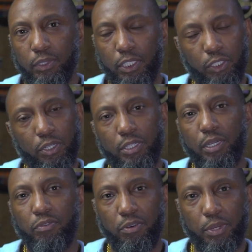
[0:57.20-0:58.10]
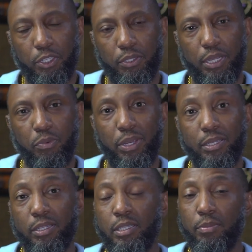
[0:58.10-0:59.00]
is just information that we
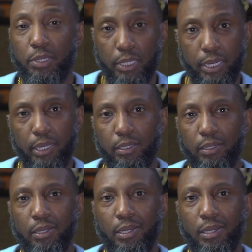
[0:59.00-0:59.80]
assimilated